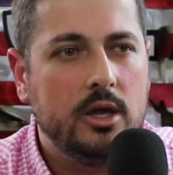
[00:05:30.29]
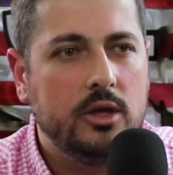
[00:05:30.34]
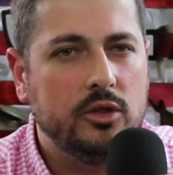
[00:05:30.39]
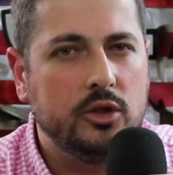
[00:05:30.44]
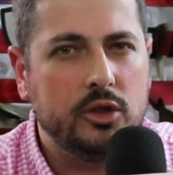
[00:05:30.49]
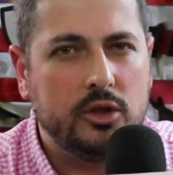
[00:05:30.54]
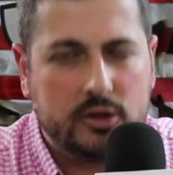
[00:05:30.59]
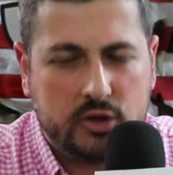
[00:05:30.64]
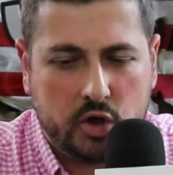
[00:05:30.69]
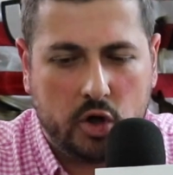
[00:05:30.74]

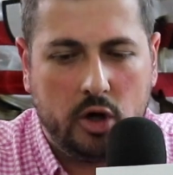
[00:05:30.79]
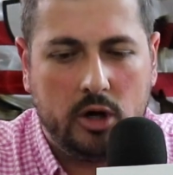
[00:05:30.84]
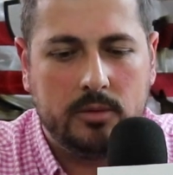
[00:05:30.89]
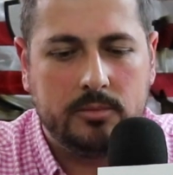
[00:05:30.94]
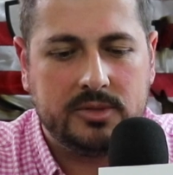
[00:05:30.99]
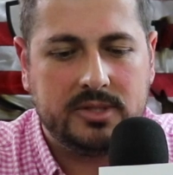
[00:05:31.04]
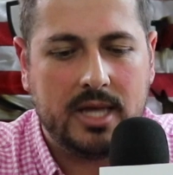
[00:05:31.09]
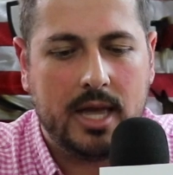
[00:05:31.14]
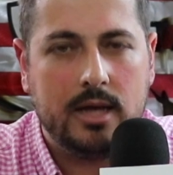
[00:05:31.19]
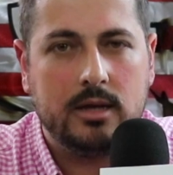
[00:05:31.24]
The
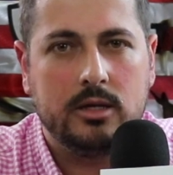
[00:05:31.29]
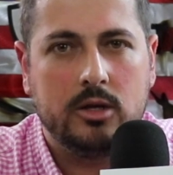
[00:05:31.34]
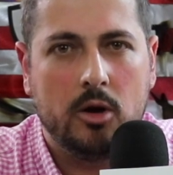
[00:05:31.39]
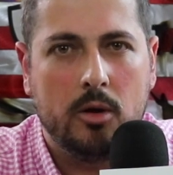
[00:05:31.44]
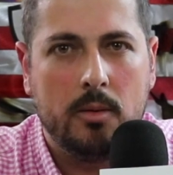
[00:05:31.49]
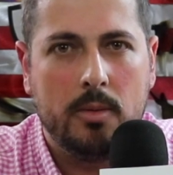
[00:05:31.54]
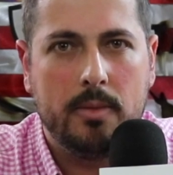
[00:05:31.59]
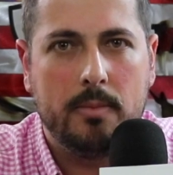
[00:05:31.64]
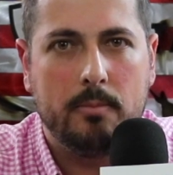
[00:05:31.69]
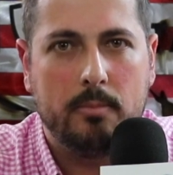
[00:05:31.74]
terms that
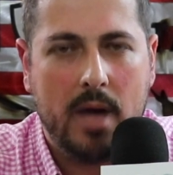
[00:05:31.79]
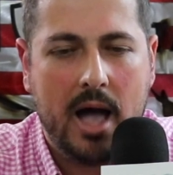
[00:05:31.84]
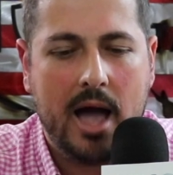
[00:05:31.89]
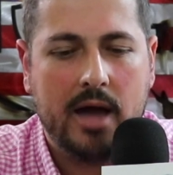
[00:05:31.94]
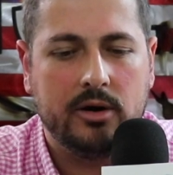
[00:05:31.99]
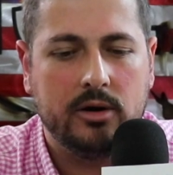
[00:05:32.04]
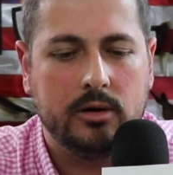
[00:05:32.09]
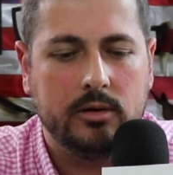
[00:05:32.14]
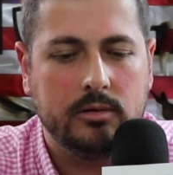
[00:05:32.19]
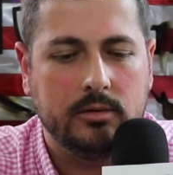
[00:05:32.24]

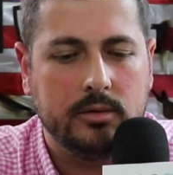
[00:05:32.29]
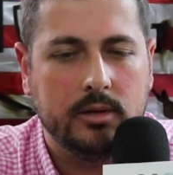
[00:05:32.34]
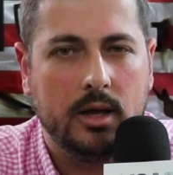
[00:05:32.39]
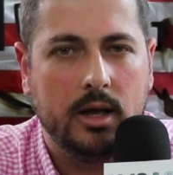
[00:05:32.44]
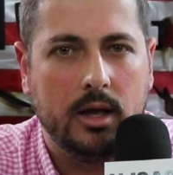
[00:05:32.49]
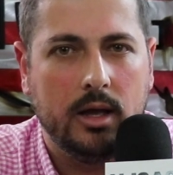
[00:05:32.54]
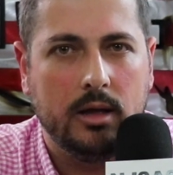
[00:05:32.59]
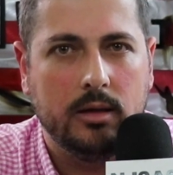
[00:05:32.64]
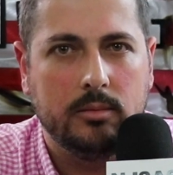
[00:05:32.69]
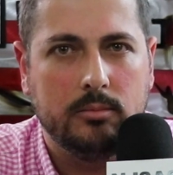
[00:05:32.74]

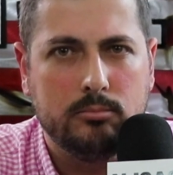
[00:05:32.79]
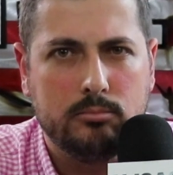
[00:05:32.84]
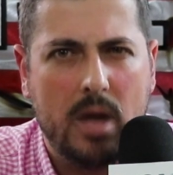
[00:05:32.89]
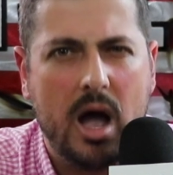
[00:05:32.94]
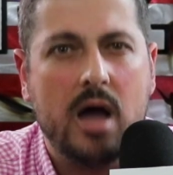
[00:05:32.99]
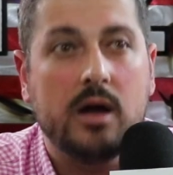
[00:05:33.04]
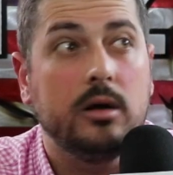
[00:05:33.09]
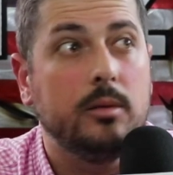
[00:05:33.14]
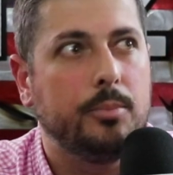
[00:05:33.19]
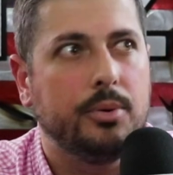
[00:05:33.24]

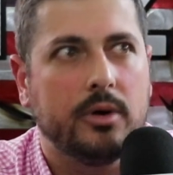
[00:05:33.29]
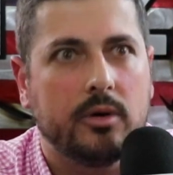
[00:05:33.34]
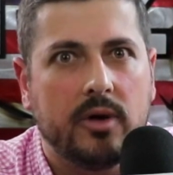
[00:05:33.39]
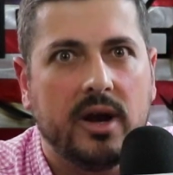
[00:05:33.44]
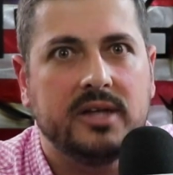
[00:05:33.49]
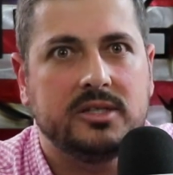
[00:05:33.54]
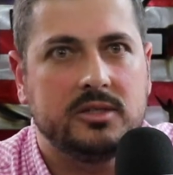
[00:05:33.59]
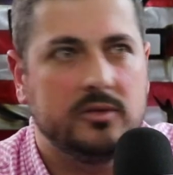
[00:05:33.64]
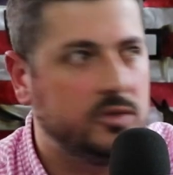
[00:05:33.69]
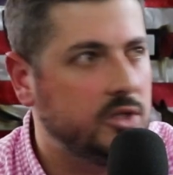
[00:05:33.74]
modern
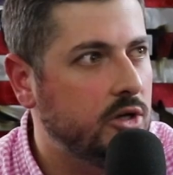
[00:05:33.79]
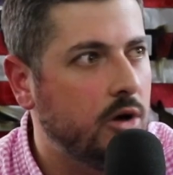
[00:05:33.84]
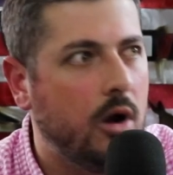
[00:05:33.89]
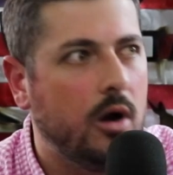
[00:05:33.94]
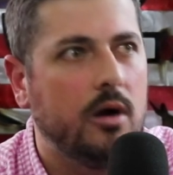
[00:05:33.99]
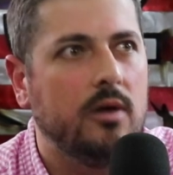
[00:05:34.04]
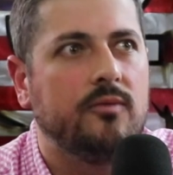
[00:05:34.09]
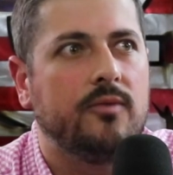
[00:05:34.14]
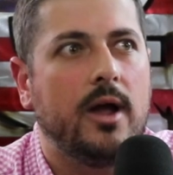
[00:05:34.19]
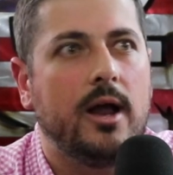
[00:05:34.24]
progressives in
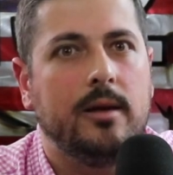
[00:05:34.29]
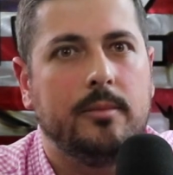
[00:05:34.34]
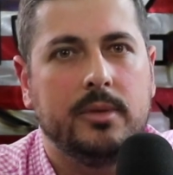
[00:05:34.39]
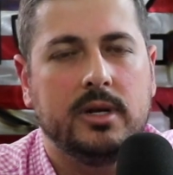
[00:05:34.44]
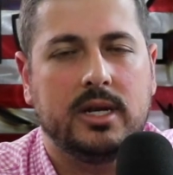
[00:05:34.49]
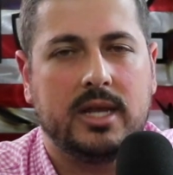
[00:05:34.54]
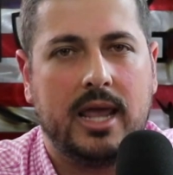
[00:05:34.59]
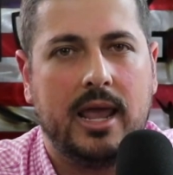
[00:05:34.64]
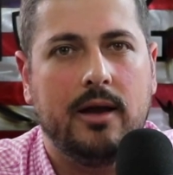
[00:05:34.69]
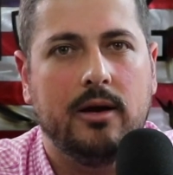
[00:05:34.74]
our
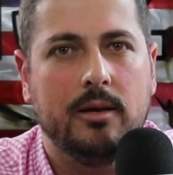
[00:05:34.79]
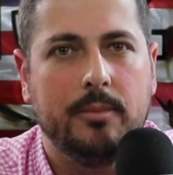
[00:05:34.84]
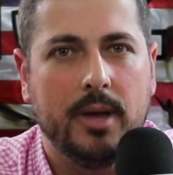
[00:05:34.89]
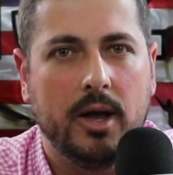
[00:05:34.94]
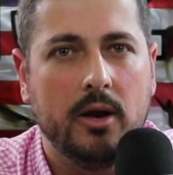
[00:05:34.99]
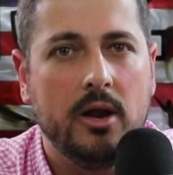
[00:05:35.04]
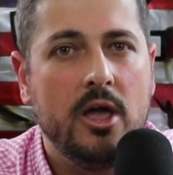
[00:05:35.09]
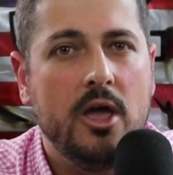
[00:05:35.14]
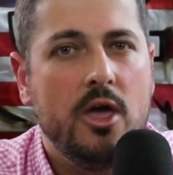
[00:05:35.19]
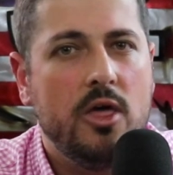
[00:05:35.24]
environment care
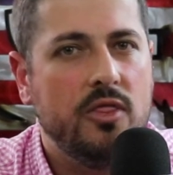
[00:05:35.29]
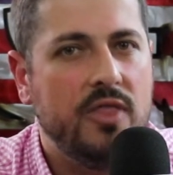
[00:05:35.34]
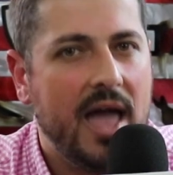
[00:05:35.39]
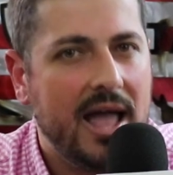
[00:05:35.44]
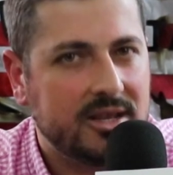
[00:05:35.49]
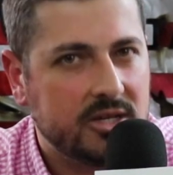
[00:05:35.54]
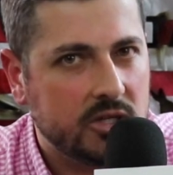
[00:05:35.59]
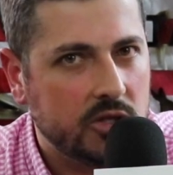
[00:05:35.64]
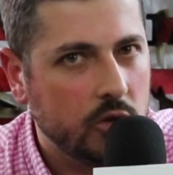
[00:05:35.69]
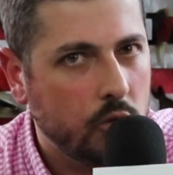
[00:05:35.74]
about.
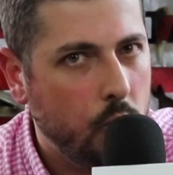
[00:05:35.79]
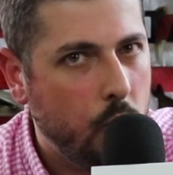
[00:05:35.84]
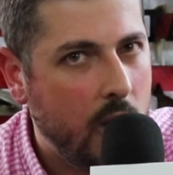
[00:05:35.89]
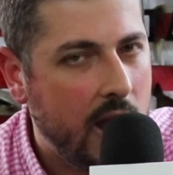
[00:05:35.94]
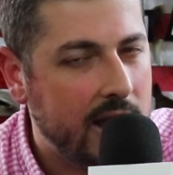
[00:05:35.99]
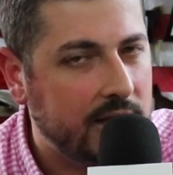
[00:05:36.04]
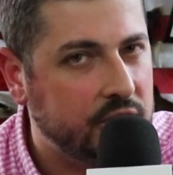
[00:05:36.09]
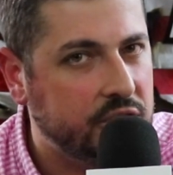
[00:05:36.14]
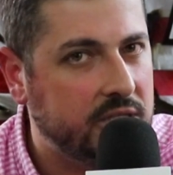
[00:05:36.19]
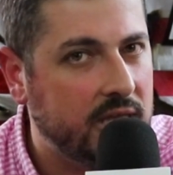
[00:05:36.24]
That's the
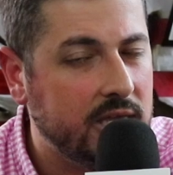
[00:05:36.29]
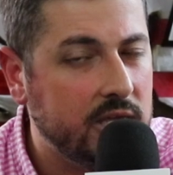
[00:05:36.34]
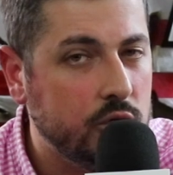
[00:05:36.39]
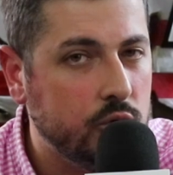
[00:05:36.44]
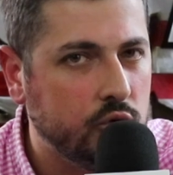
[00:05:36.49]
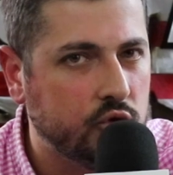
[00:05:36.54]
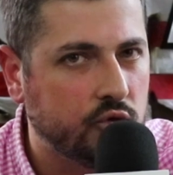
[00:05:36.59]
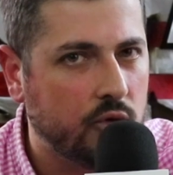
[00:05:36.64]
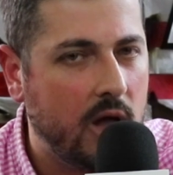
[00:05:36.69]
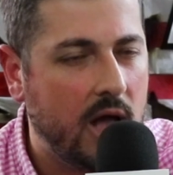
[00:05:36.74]
wedge that
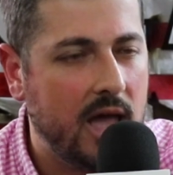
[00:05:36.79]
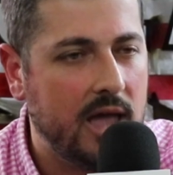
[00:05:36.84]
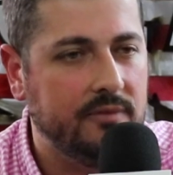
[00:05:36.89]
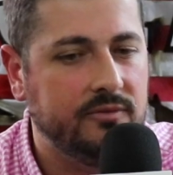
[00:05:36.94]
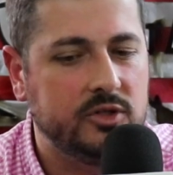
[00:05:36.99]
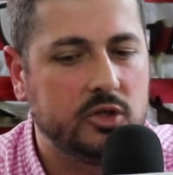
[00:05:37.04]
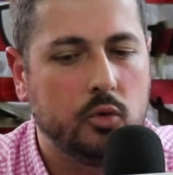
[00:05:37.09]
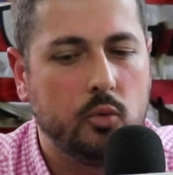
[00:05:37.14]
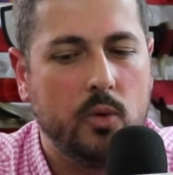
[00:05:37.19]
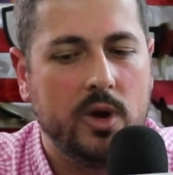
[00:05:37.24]
you
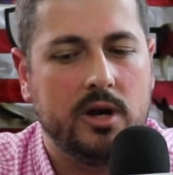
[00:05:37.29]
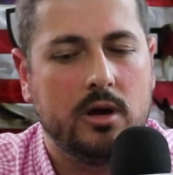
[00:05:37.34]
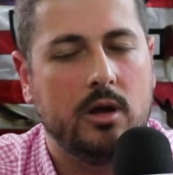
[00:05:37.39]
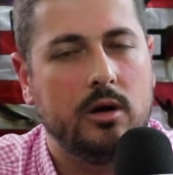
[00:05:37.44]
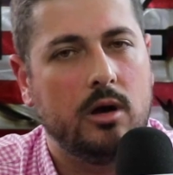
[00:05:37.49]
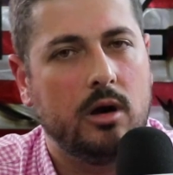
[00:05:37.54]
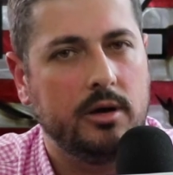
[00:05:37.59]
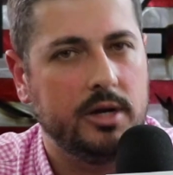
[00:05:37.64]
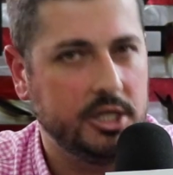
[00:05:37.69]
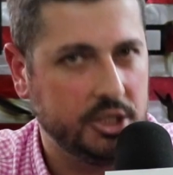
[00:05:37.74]
drive to win
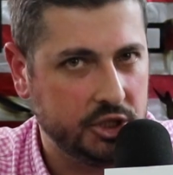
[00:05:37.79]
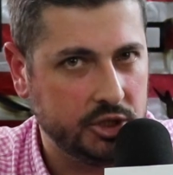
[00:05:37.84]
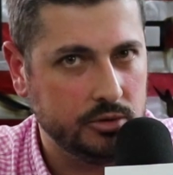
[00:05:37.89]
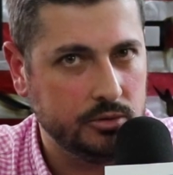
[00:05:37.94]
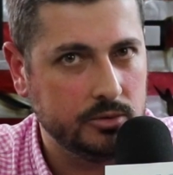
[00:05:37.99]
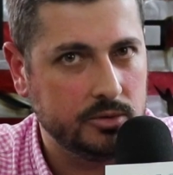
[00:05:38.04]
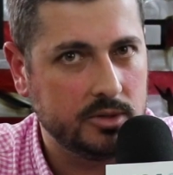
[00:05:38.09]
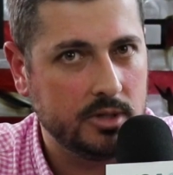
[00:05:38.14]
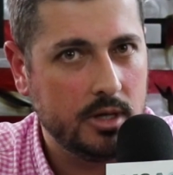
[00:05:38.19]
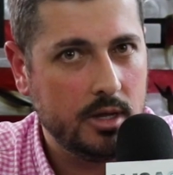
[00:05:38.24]
on our
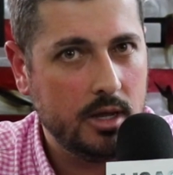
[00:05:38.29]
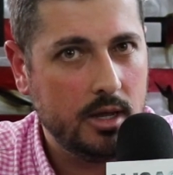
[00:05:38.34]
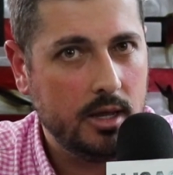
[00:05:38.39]
issues.